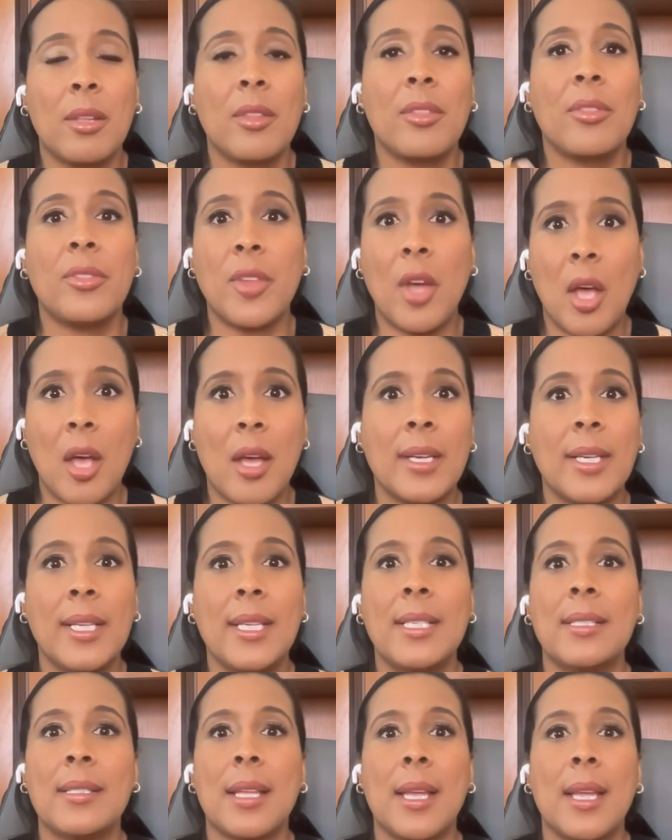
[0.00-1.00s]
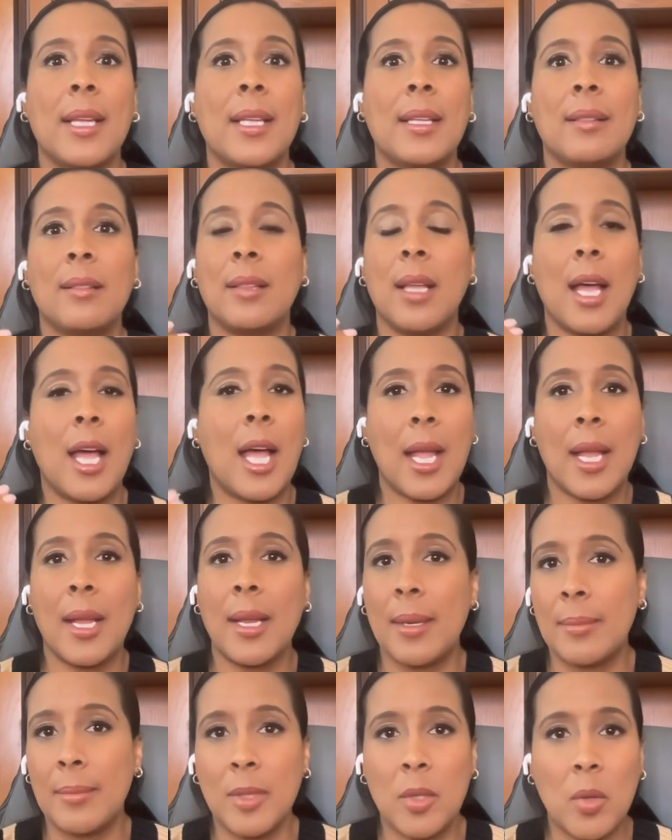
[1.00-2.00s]
thought is like,
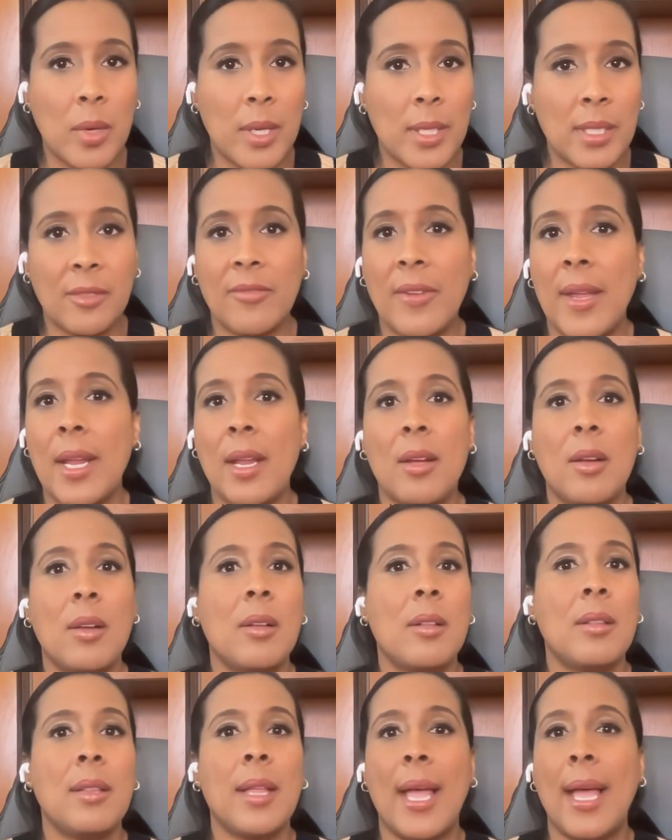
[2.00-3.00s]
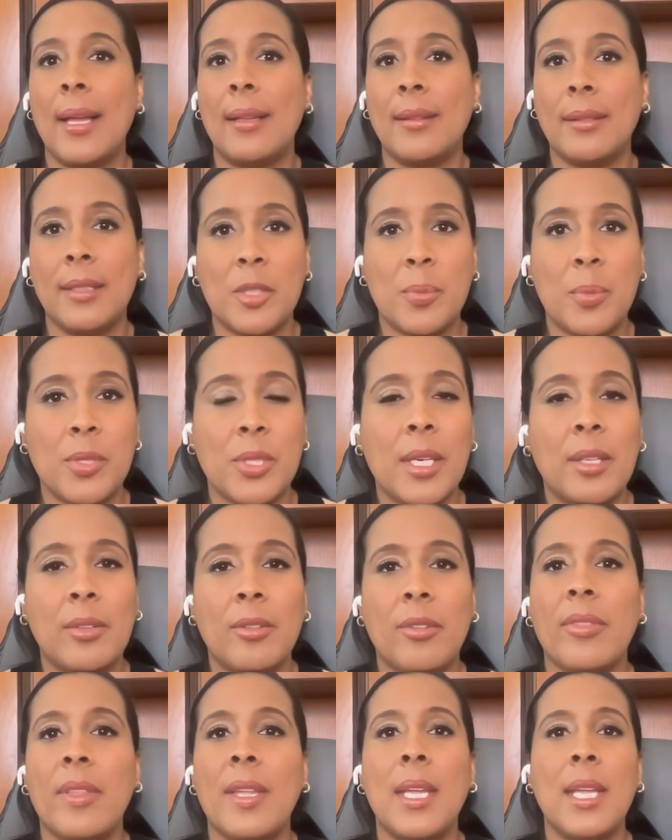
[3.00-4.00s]
I'm going to fail at this
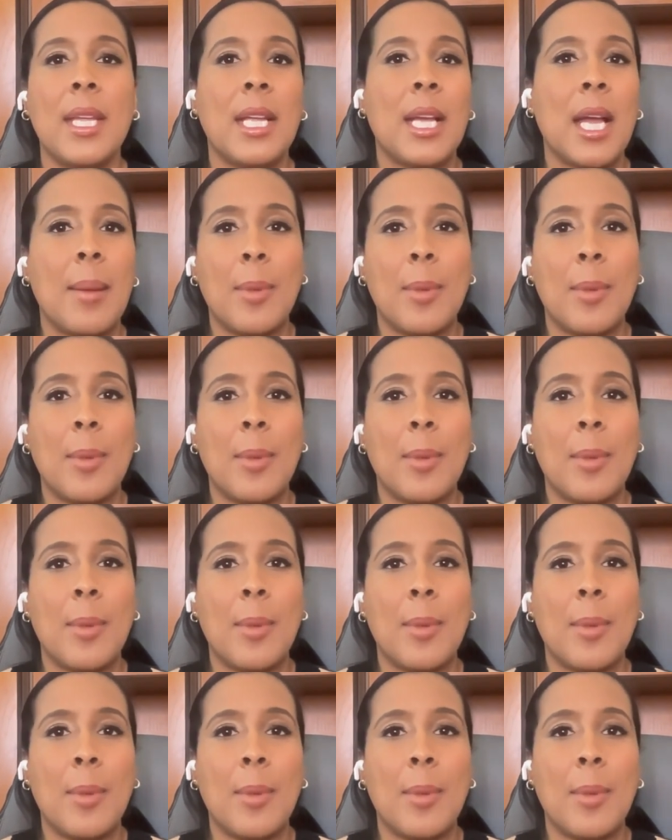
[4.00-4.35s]
particular thing. I'm a